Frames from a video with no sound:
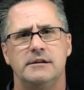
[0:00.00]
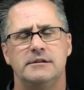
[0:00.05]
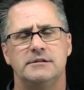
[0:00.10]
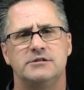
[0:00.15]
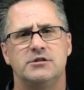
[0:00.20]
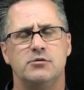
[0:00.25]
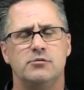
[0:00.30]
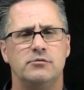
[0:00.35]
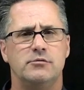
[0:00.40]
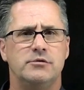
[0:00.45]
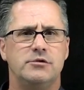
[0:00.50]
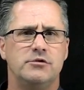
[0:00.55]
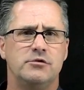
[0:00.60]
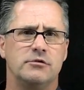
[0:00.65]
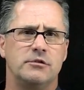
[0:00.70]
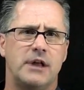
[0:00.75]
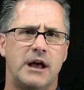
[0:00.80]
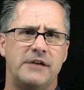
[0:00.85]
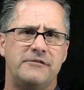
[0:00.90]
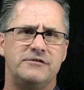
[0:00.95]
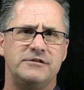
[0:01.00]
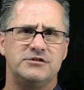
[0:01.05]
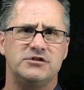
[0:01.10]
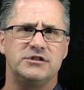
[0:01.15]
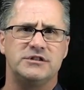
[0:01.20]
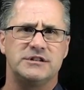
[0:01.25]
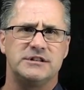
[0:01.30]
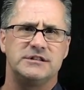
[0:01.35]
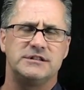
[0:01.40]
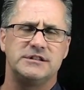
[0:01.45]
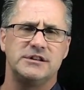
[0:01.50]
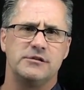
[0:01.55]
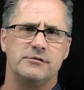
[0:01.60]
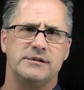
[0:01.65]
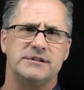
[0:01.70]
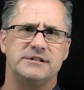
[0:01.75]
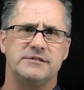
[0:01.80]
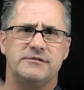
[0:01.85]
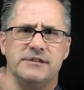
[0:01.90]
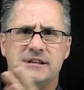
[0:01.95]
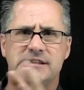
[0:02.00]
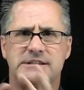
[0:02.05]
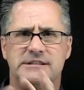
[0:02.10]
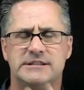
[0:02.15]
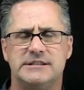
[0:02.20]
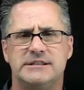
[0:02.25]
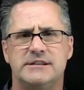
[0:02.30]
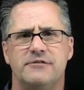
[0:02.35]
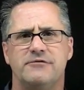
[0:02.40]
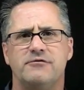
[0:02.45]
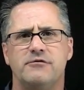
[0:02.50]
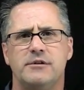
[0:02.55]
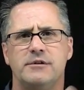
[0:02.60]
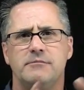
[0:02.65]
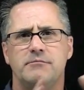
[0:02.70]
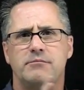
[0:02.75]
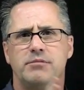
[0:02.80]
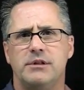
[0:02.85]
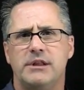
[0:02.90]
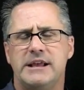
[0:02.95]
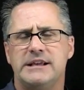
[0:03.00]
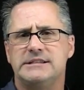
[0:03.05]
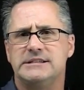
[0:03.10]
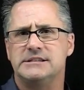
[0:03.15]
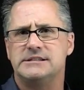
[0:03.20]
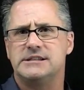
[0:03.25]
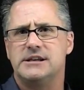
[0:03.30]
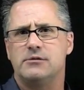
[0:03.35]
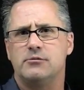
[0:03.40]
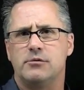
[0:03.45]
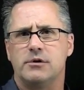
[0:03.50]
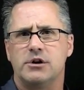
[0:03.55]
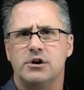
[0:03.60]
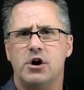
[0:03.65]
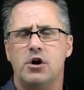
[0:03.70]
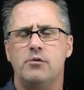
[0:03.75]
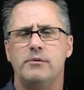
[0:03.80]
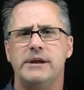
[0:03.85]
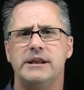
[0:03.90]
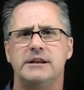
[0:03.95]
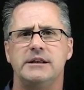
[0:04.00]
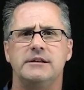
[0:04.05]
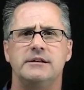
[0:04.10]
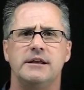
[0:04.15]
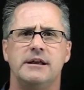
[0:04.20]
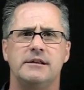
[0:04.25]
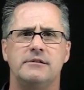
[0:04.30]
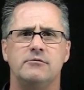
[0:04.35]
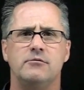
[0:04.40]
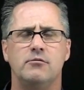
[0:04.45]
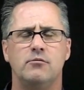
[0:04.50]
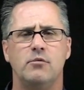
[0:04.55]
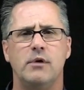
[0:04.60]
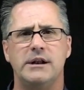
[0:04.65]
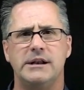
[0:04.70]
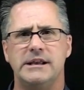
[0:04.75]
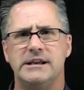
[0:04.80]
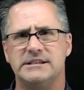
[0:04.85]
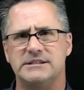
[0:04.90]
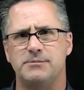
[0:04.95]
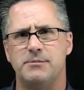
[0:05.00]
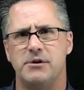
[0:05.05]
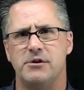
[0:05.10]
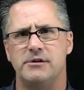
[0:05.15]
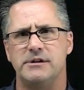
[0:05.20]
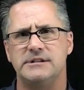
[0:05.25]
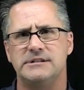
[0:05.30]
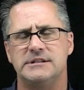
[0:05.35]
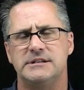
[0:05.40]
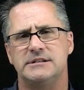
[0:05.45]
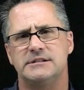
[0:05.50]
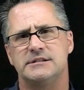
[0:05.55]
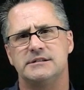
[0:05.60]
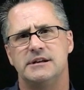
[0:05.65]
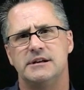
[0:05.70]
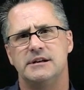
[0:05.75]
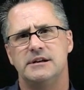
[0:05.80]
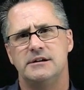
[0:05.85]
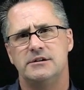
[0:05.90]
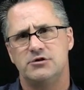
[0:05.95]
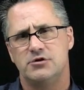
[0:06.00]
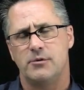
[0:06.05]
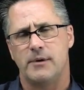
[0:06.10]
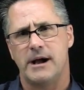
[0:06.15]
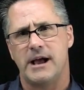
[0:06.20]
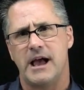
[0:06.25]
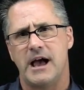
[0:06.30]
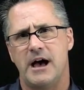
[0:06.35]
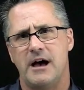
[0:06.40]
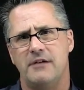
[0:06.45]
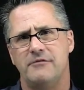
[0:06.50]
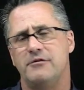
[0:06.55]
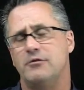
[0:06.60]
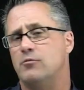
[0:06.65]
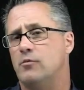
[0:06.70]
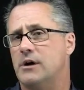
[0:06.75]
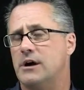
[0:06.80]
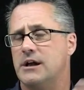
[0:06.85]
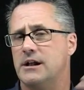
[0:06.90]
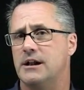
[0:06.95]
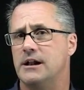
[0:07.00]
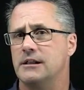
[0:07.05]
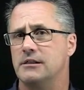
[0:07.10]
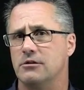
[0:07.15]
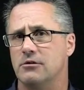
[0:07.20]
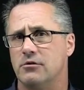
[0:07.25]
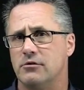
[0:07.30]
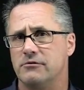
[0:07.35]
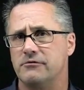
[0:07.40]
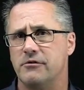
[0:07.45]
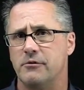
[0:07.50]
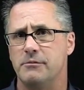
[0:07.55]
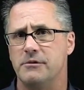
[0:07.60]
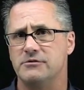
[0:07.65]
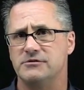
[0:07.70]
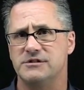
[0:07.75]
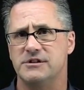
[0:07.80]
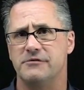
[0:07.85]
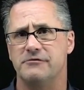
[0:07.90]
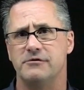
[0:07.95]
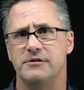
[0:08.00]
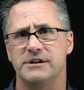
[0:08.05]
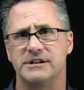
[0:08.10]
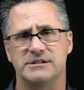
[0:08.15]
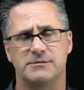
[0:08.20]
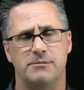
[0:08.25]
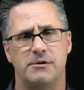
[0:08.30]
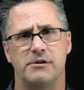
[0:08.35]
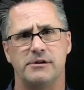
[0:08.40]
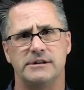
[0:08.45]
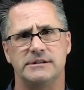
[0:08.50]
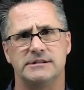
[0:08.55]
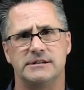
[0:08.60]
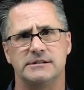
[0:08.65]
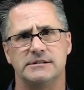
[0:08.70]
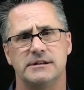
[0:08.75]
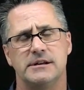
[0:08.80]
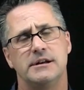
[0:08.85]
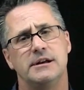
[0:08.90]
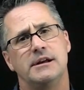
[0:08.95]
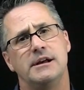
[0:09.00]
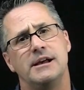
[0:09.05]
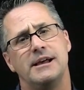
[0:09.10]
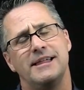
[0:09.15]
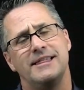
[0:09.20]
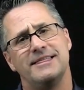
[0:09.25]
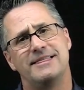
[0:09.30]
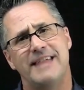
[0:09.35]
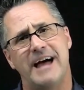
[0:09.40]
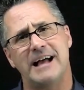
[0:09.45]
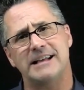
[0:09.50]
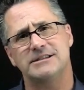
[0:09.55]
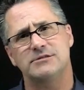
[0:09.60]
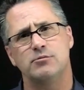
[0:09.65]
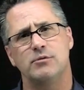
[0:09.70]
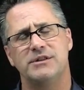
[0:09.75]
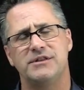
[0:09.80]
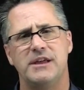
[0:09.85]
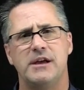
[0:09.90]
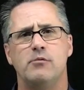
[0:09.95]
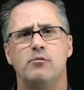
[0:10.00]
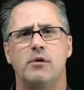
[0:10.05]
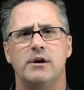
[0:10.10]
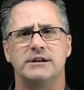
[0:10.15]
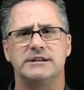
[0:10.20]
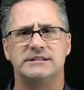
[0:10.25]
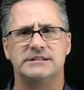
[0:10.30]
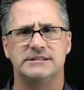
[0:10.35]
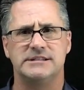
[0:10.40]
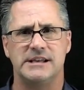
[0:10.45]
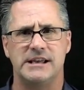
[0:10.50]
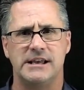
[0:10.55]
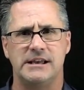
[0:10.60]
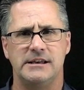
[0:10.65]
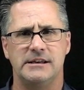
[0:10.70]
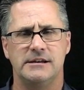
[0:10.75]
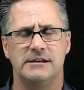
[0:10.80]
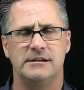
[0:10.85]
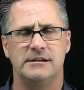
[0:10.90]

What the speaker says: So your life is just a series of these different places that we're going, and what experiences do I have and what can I learn from those different experiences? That's what they want to see.